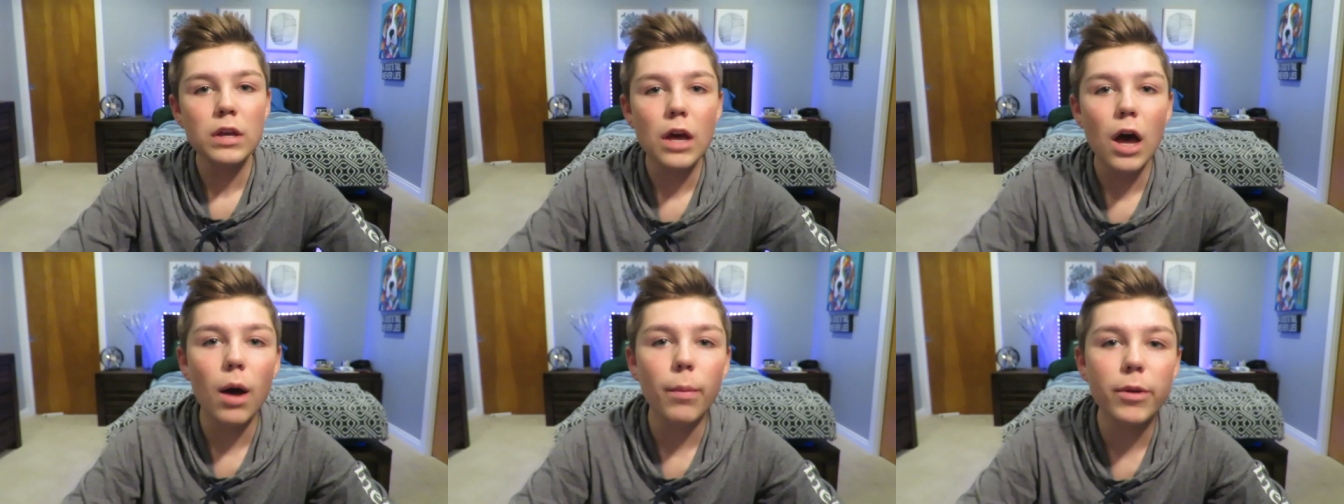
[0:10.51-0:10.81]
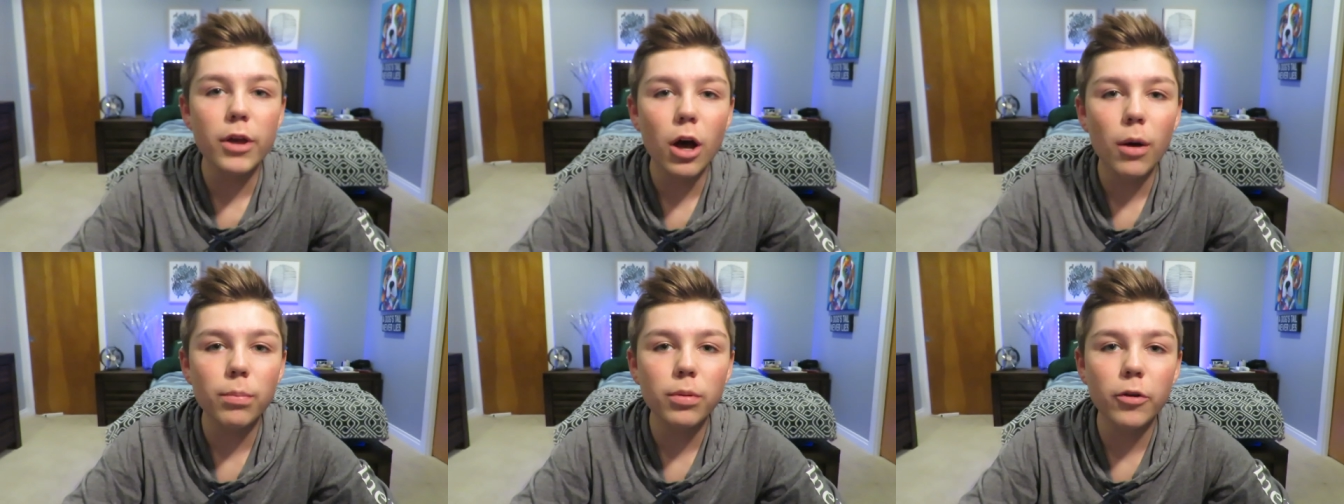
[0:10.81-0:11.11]
I'll
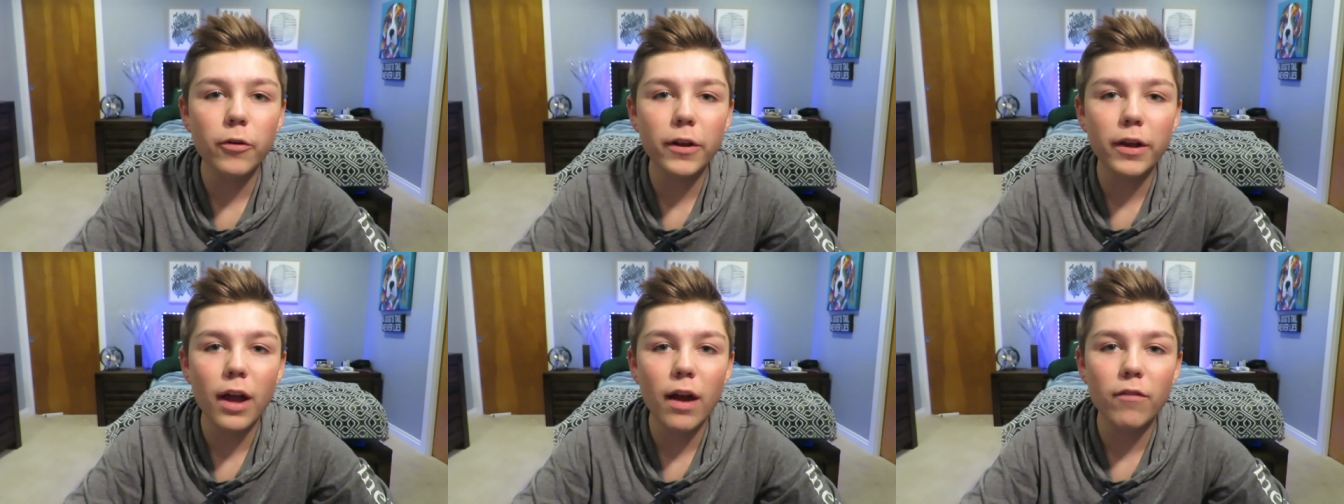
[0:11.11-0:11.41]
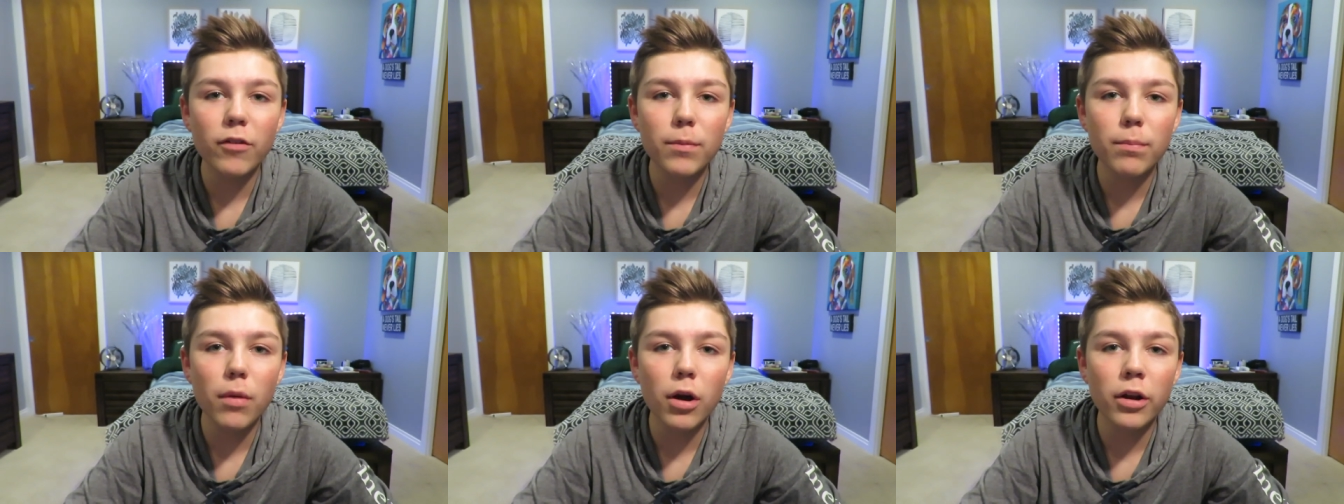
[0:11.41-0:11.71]
be uploading
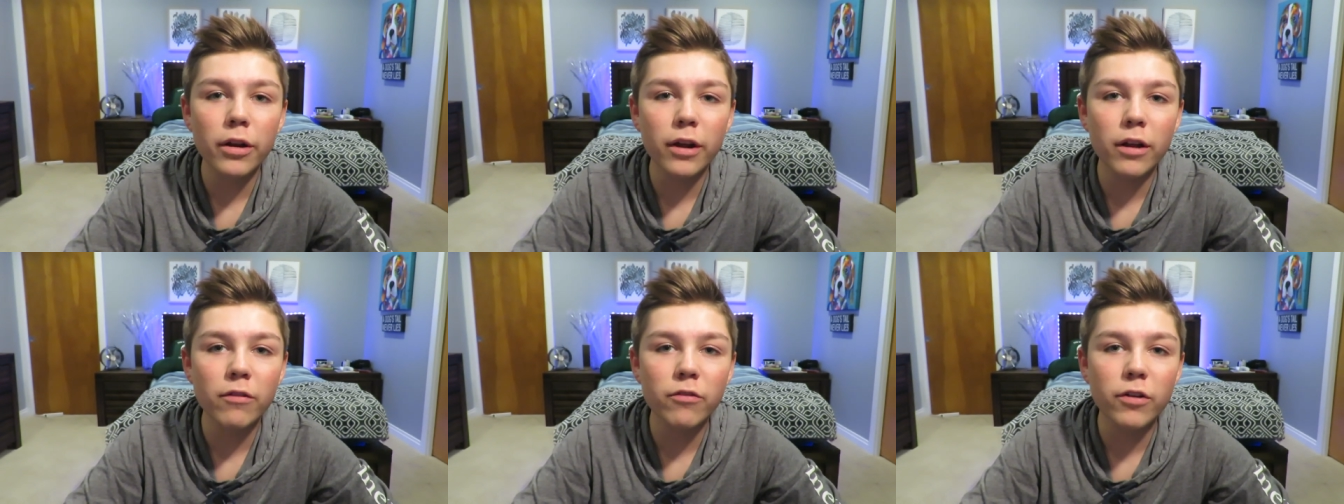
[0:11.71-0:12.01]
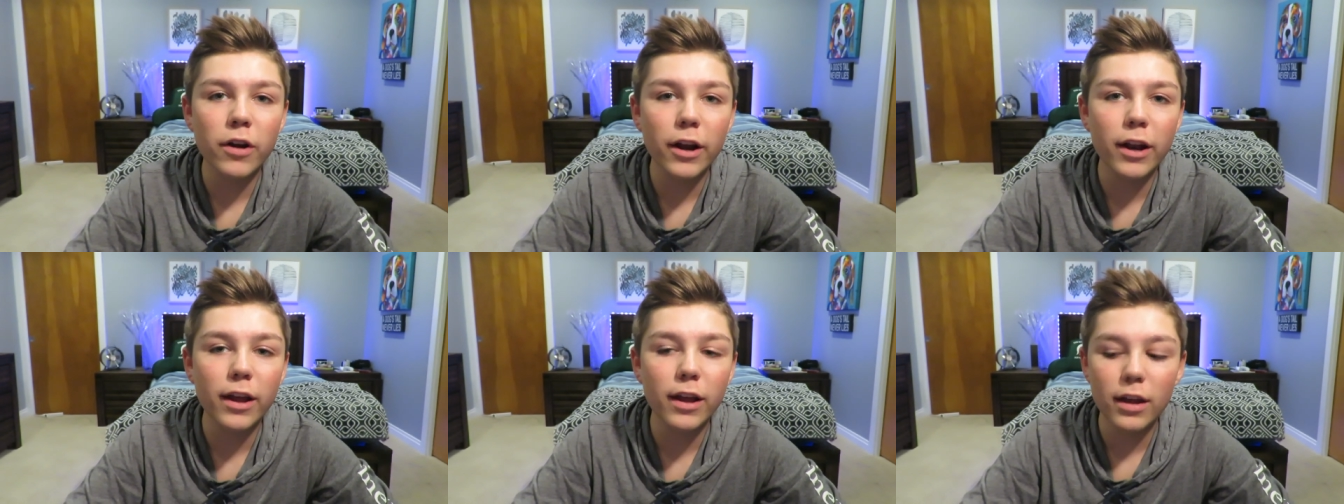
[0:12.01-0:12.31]
every Monday and
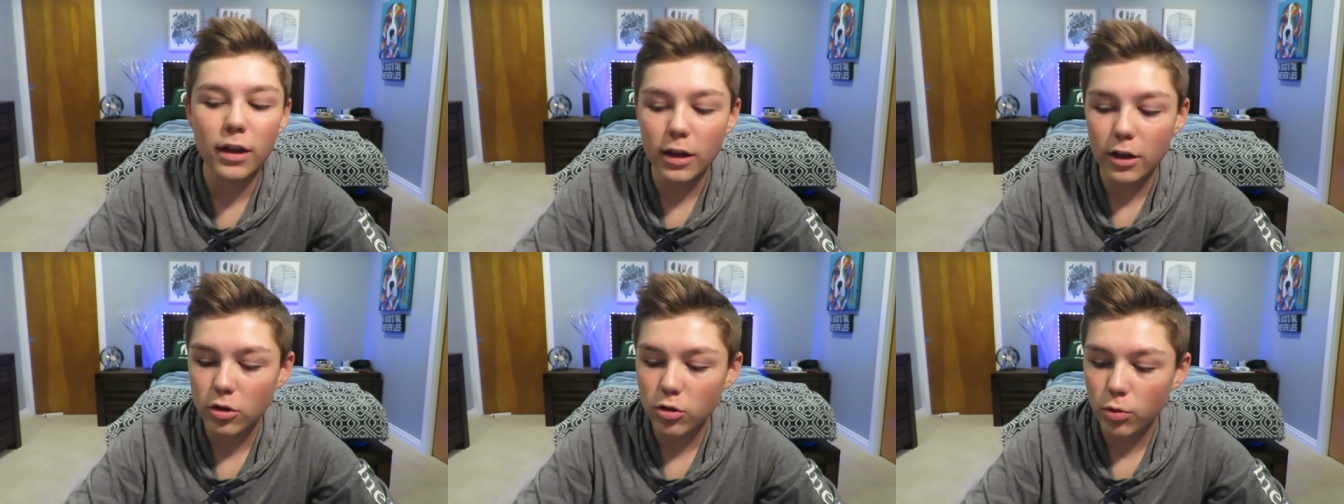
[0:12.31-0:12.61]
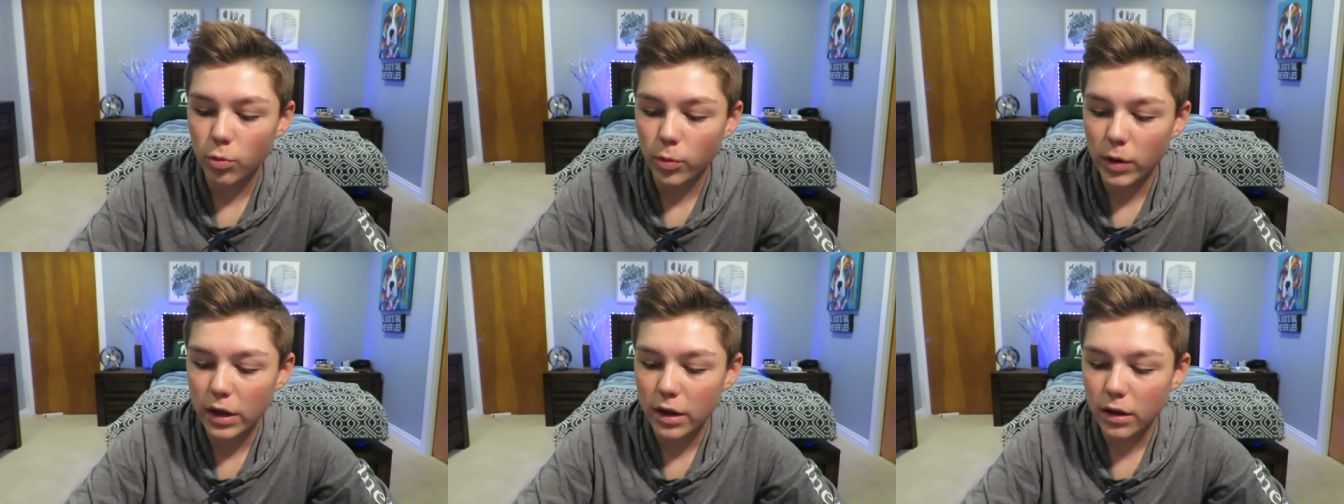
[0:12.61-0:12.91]
Friday
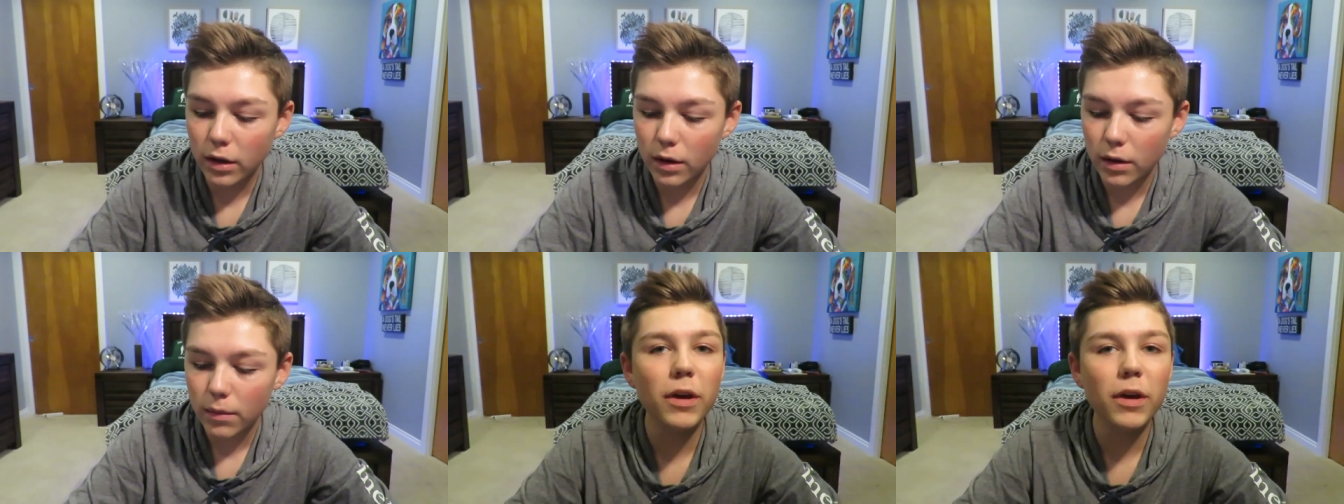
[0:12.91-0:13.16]
each week.